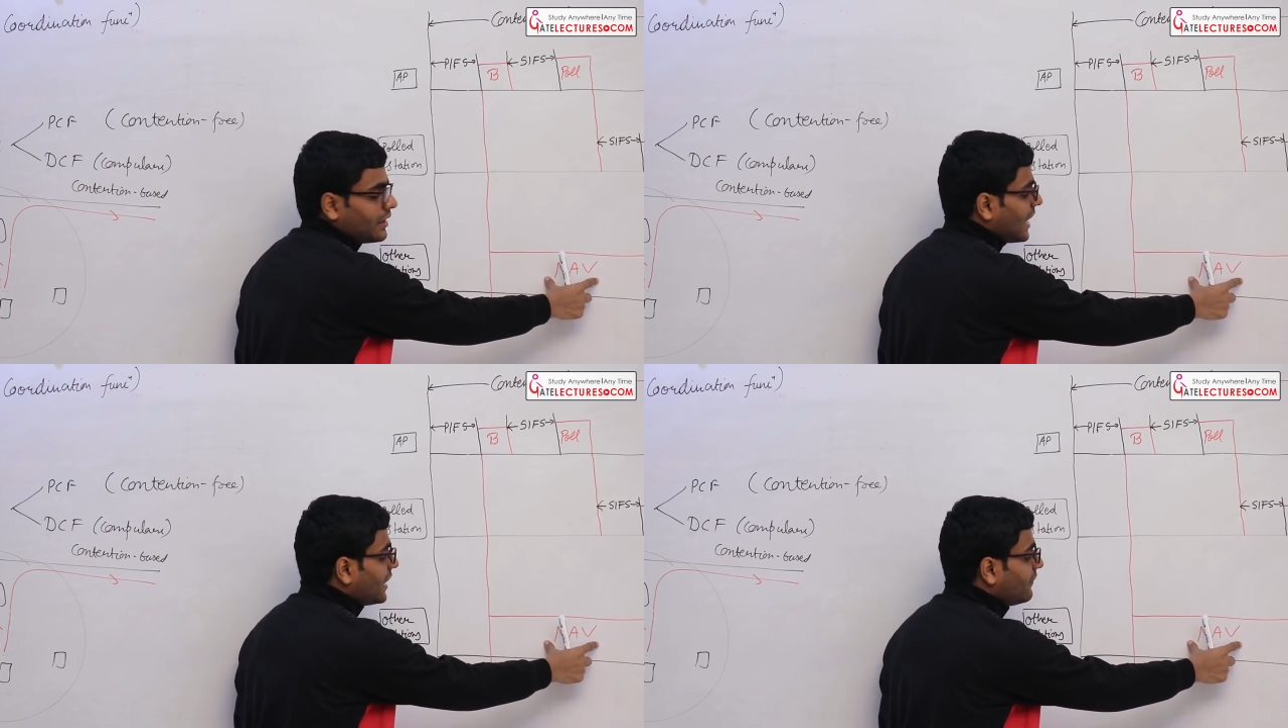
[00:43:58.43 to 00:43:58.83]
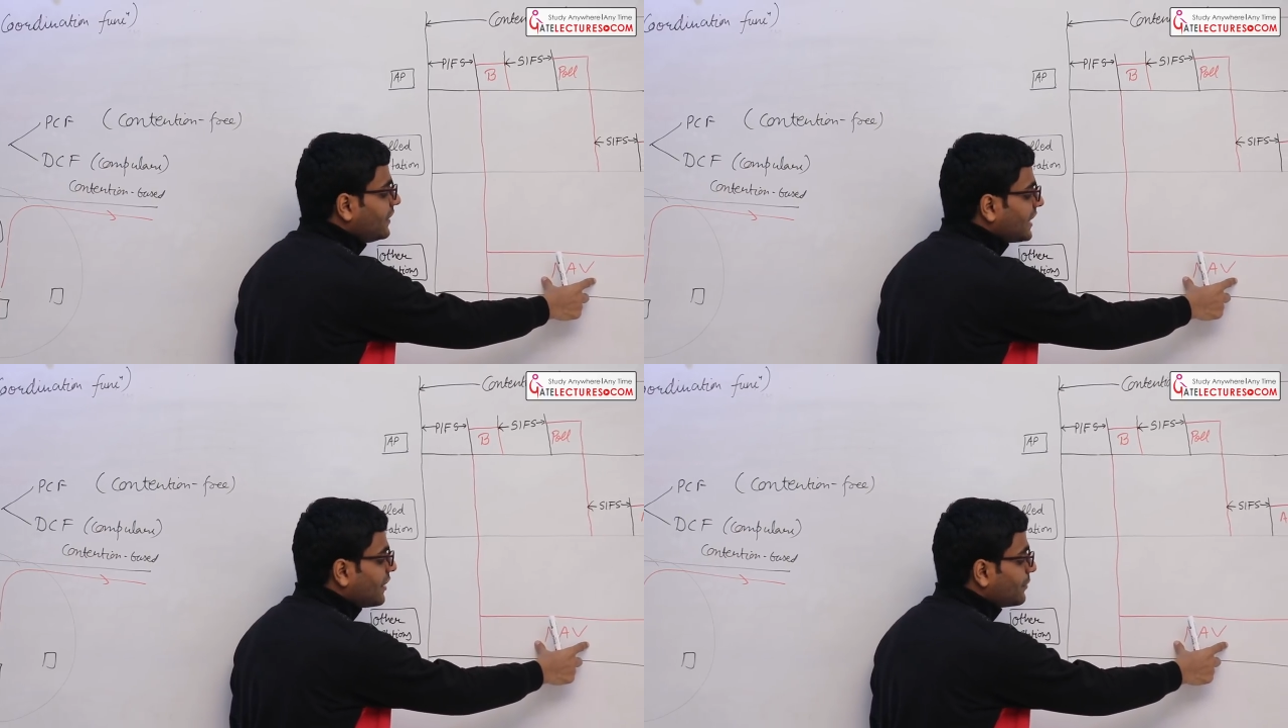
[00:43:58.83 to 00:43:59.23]

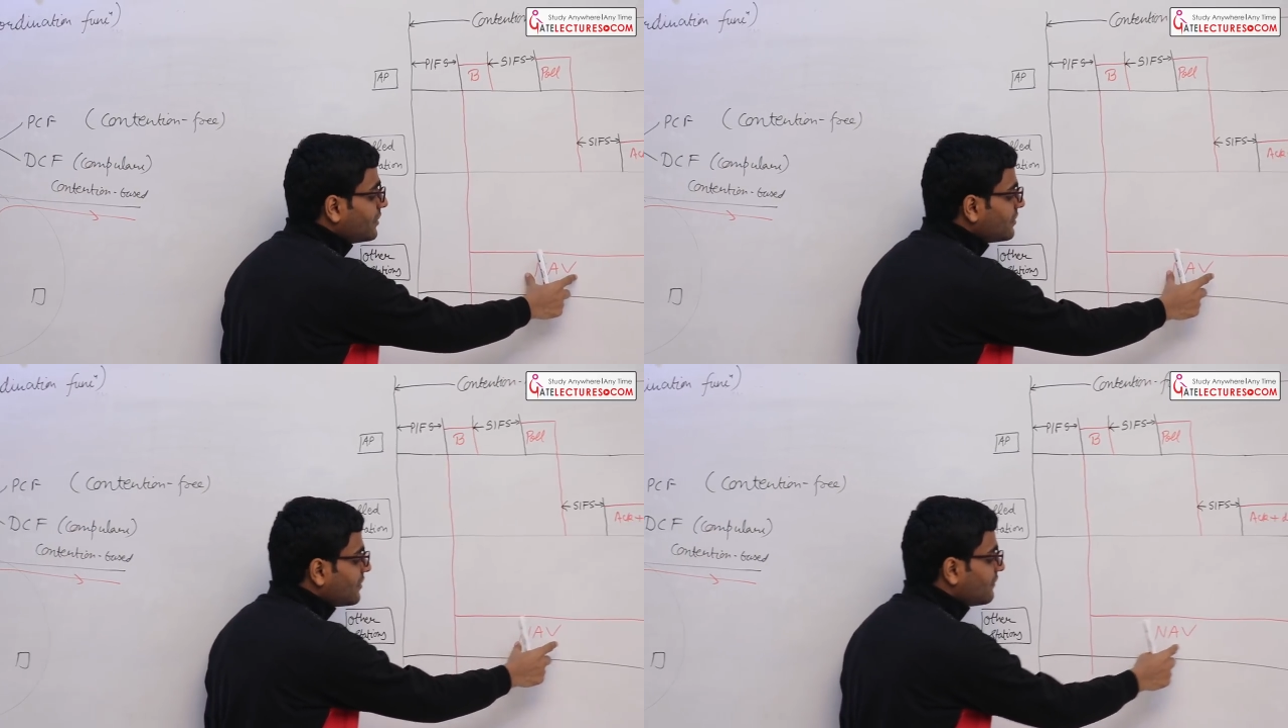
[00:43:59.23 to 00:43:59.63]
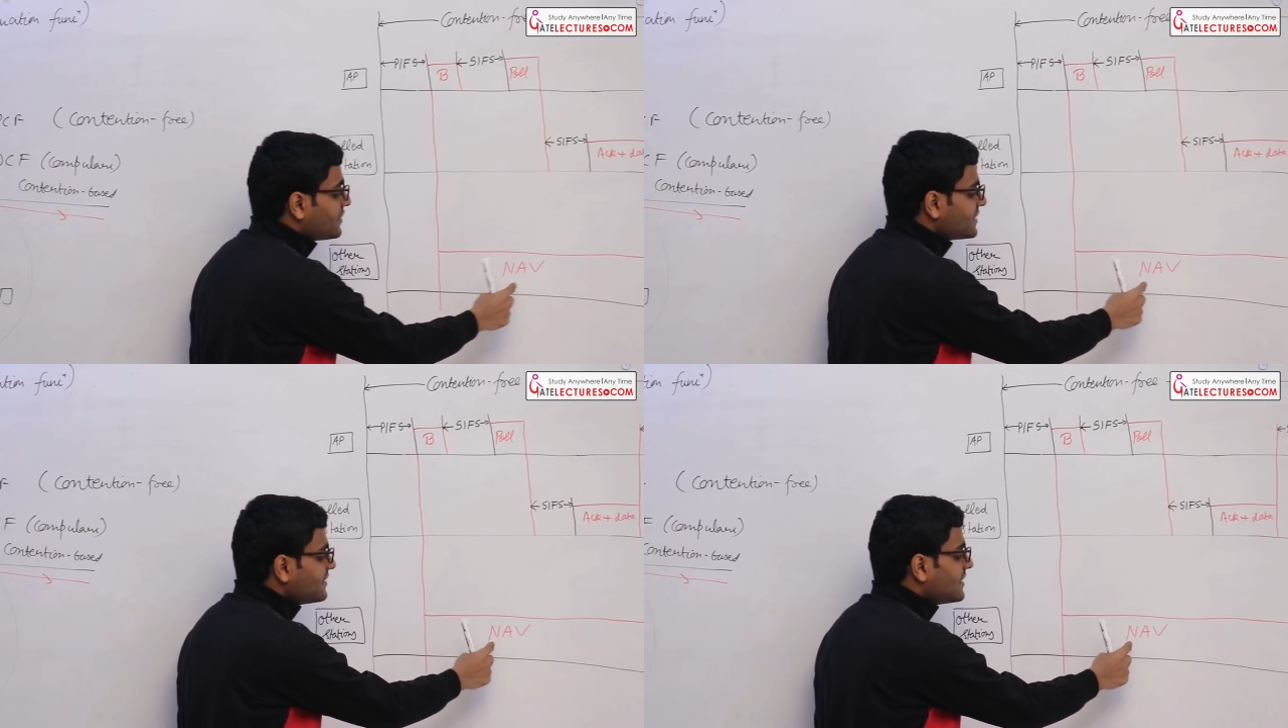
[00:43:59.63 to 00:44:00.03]
NAV timer,
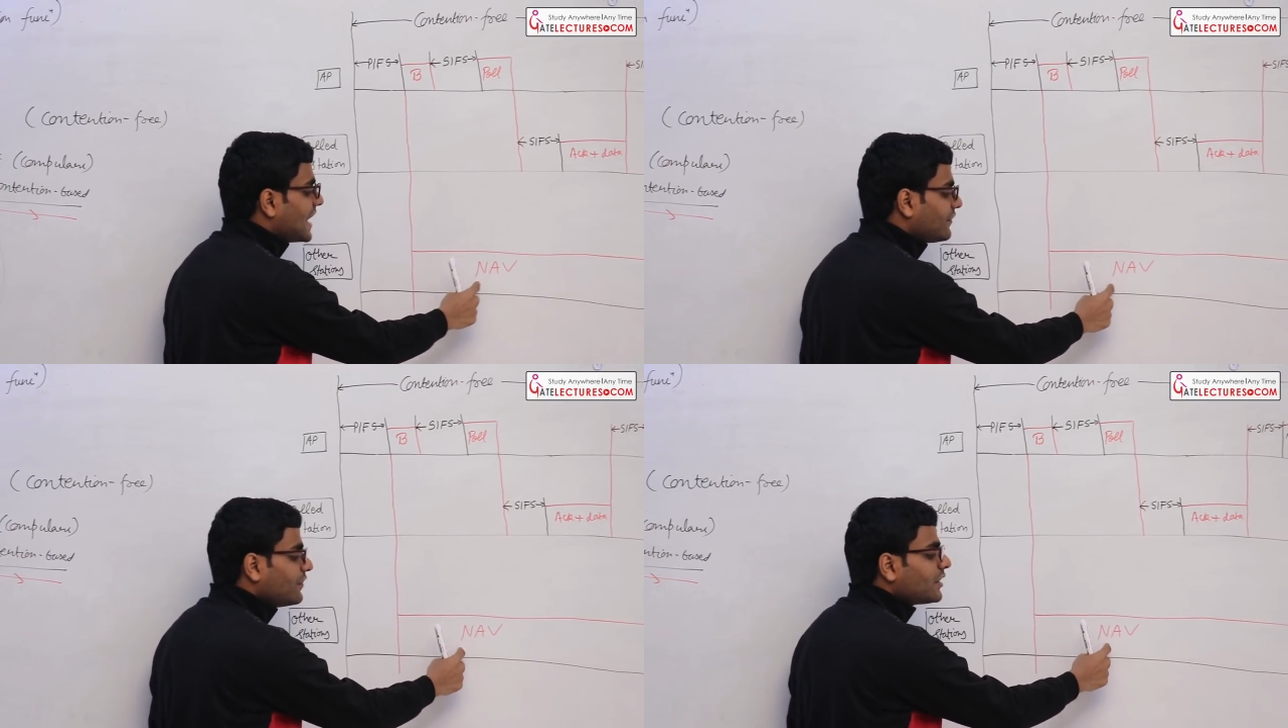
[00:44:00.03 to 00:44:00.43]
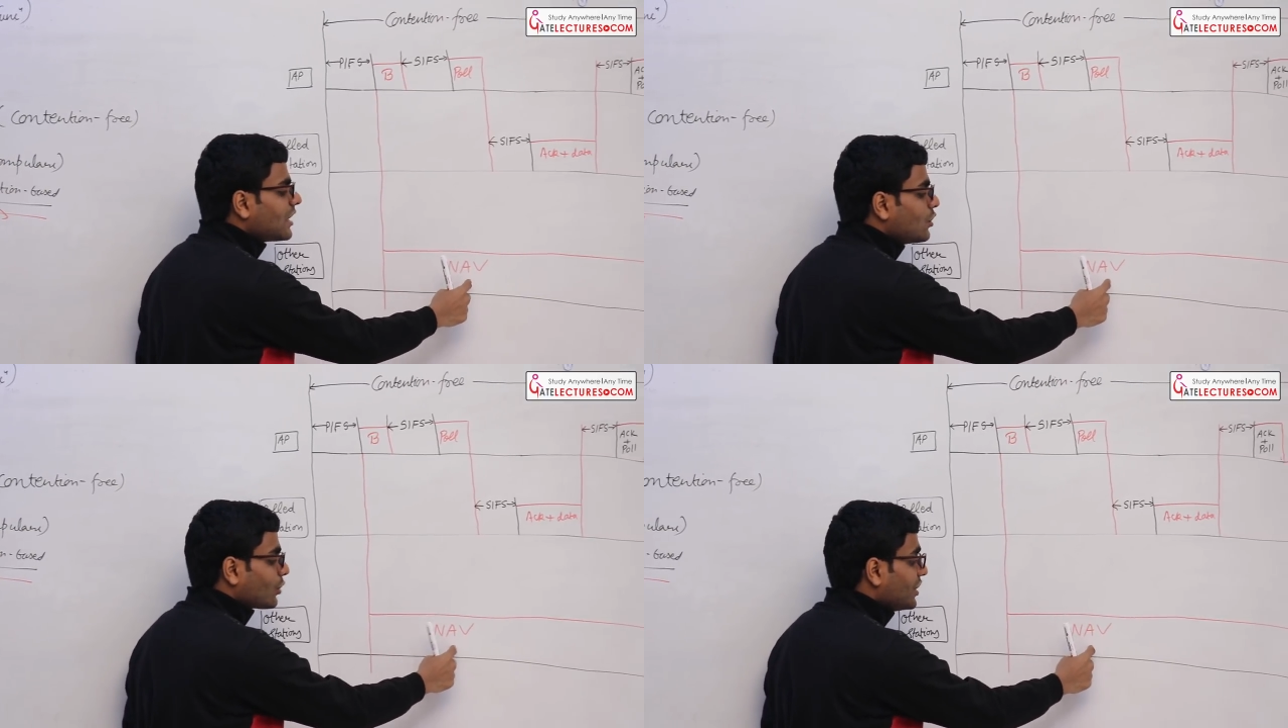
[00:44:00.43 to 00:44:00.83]
which is network
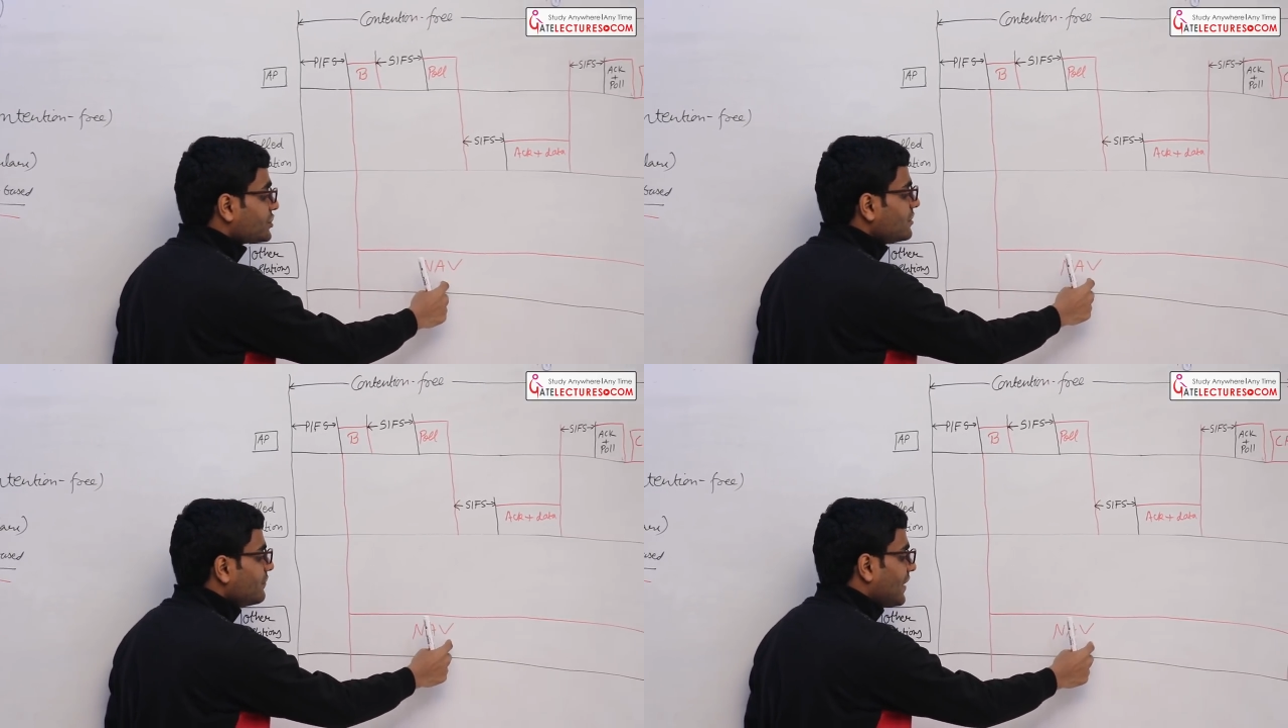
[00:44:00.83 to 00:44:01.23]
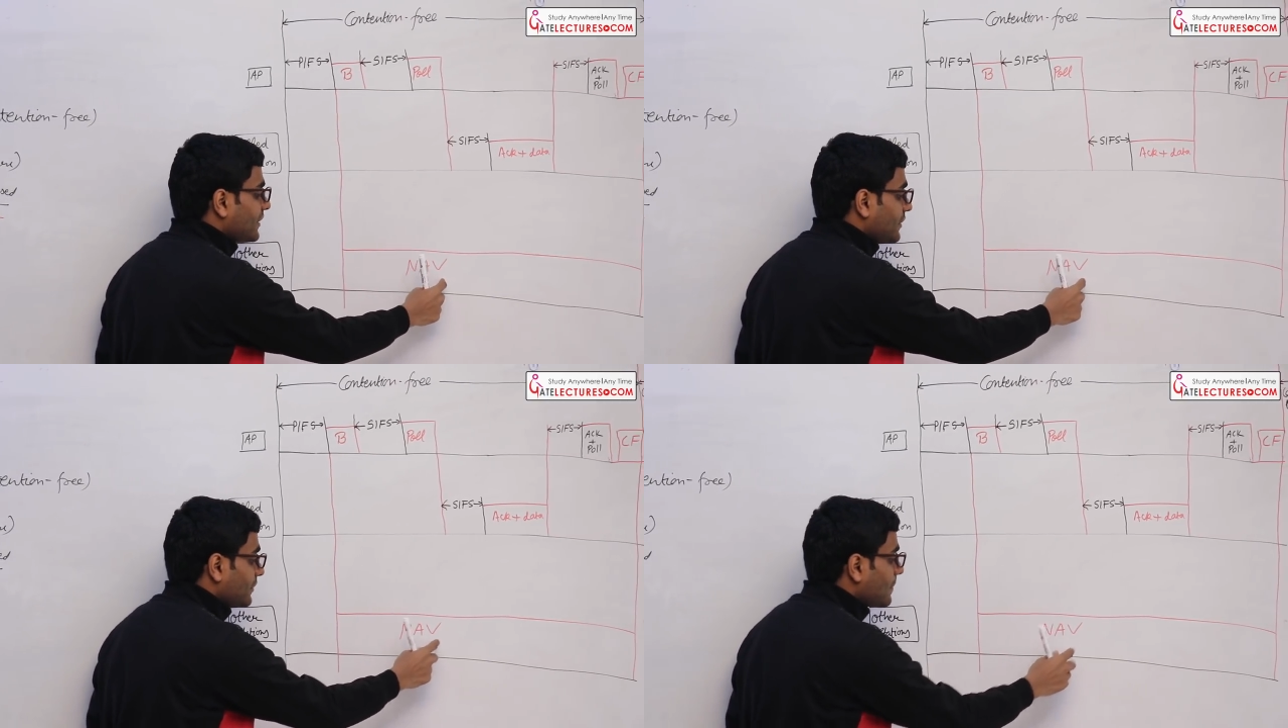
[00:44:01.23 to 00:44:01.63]
allocation
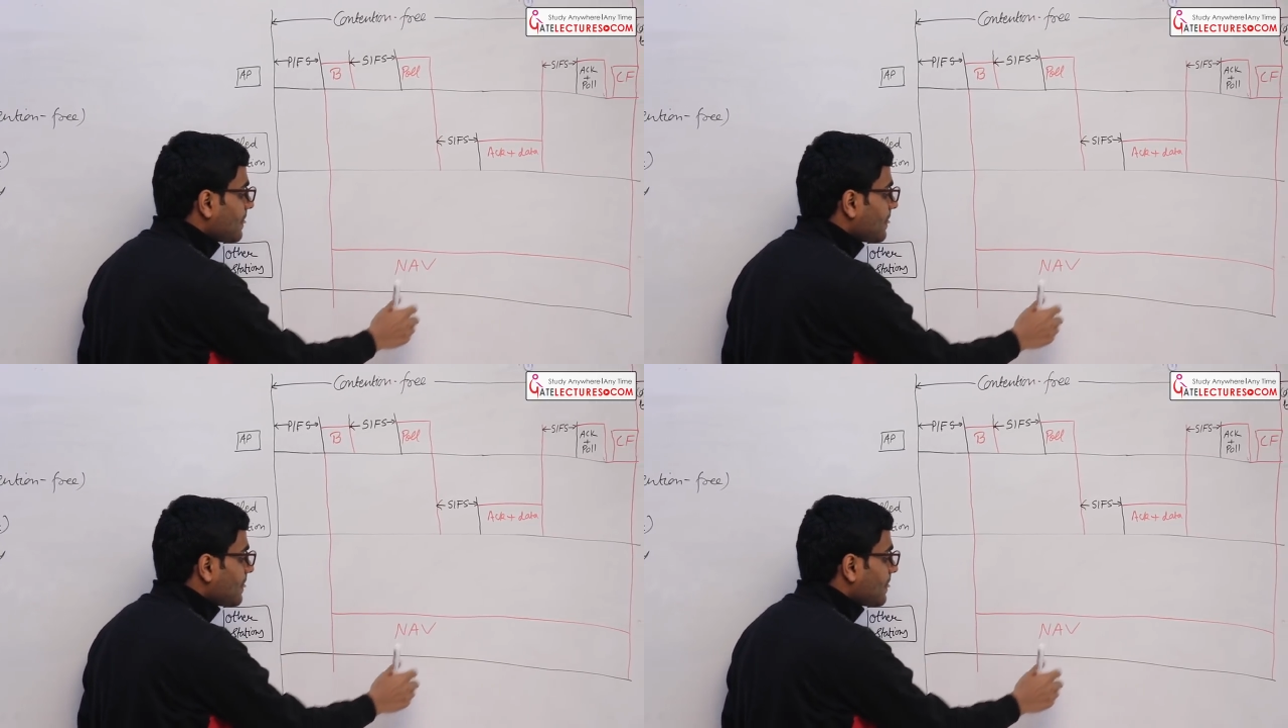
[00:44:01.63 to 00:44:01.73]
vector.